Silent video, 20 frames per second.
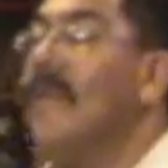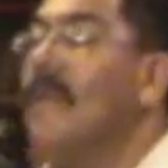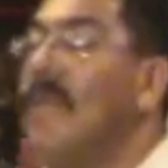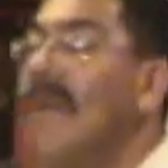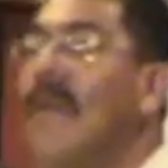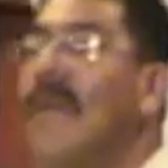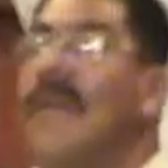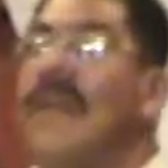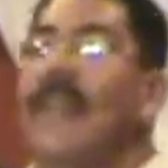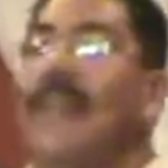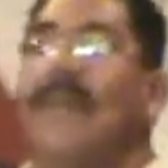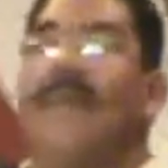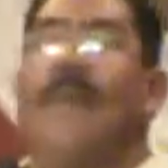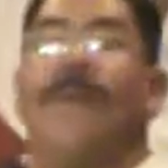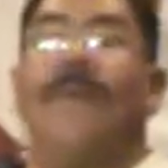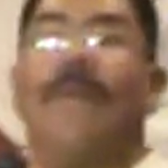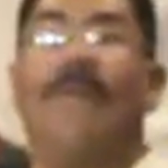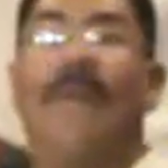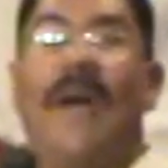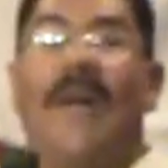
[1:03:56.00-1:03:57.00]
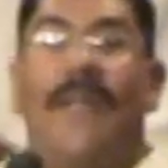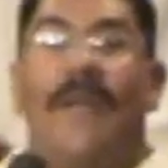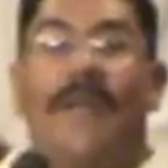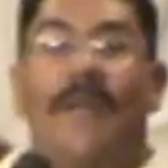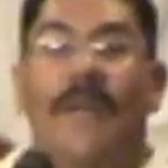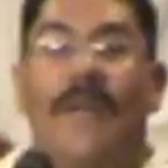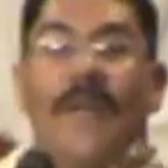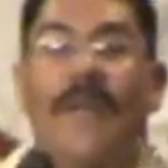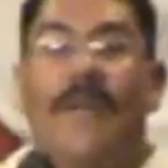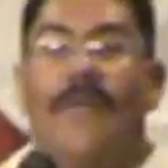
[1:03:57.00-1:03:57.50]
Be renewed by the
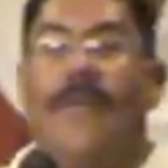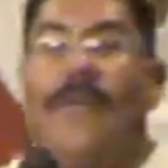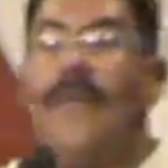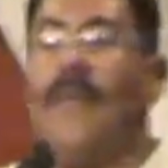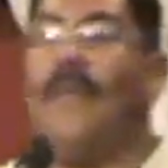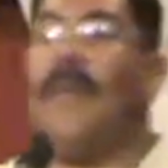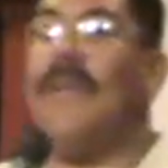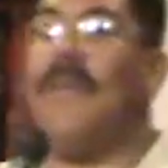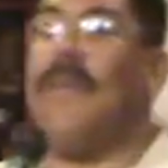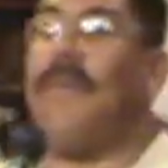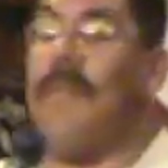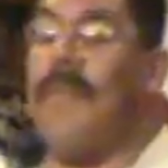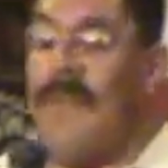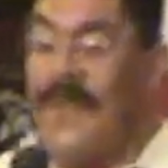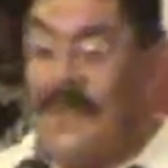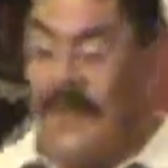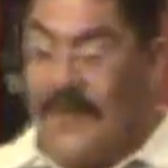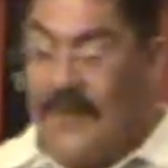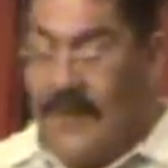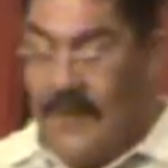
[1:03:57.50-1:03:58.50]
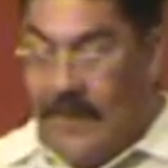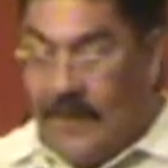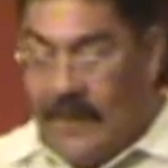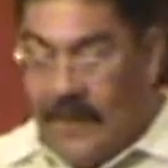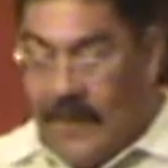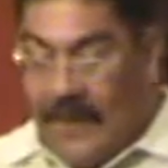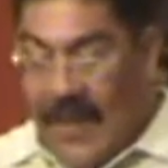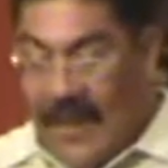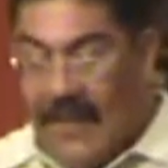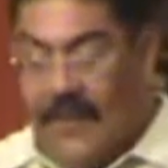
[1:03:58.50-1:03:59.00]
renewing. Be, be
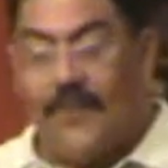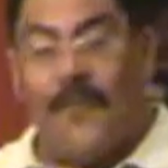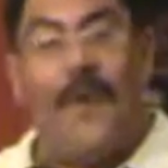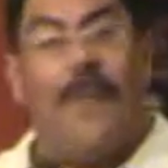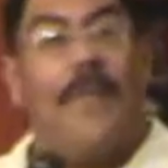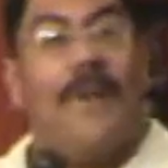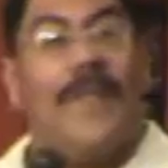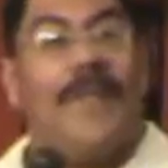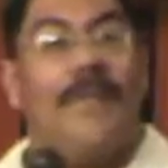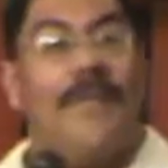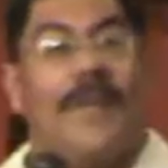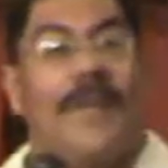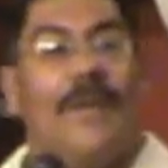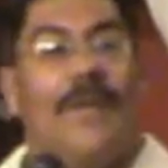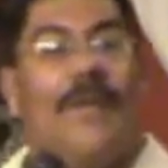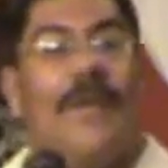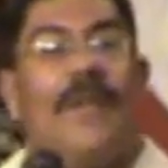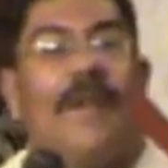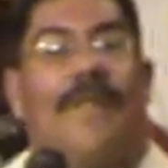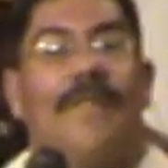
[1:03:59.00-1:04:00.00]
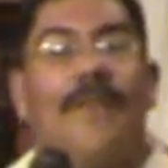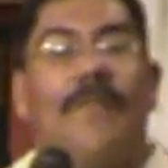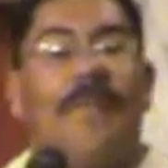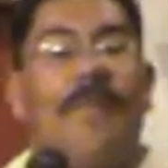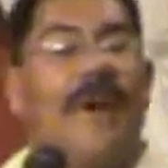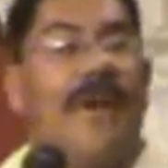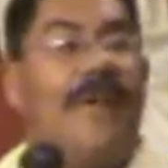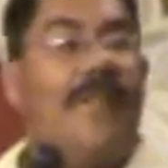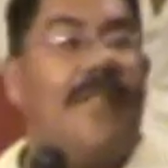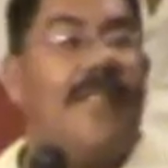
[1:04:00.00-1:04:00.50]
transformed by the renewing of your
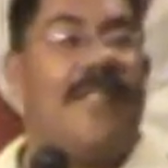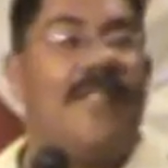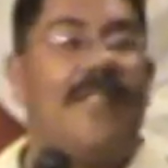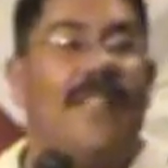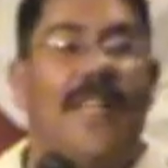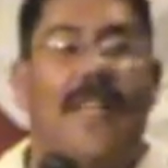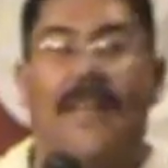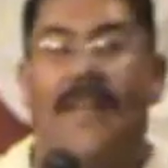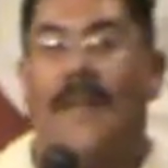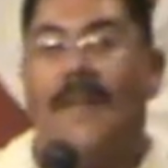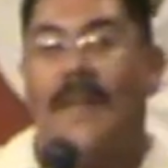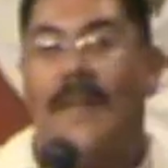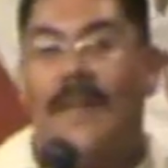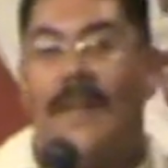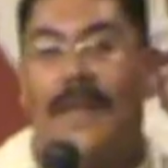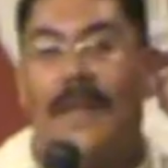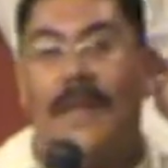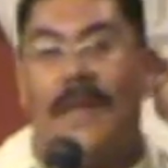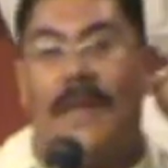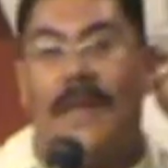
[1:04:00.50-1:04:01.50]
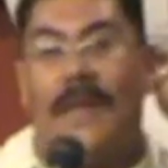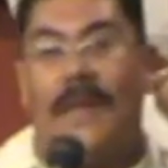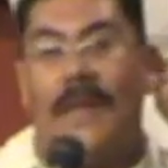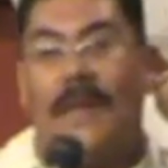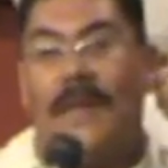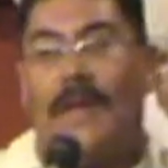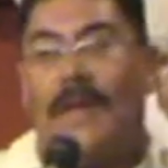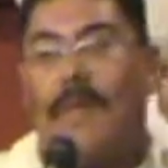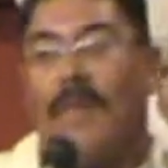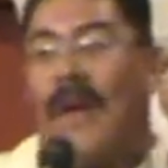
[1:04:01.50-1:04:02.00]
mind. What you say?
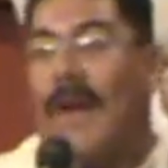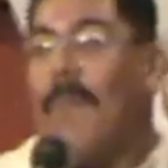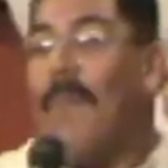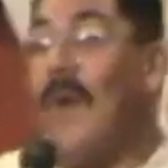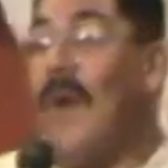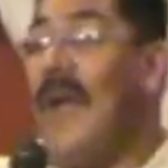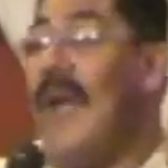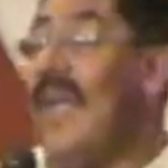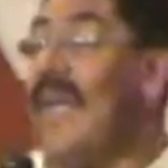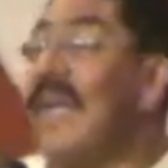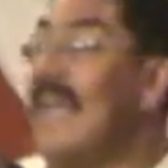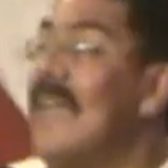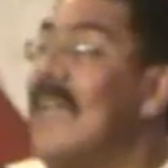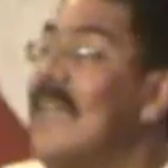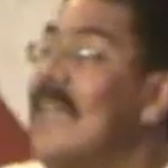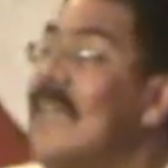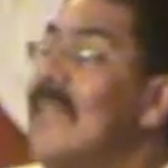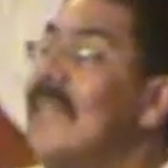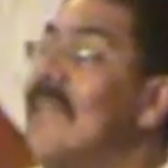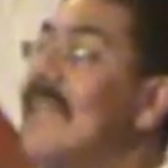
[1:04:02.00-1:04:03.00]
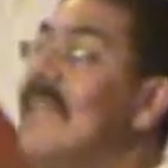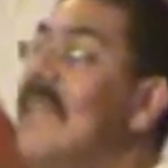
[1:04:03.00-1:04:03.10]
By praying,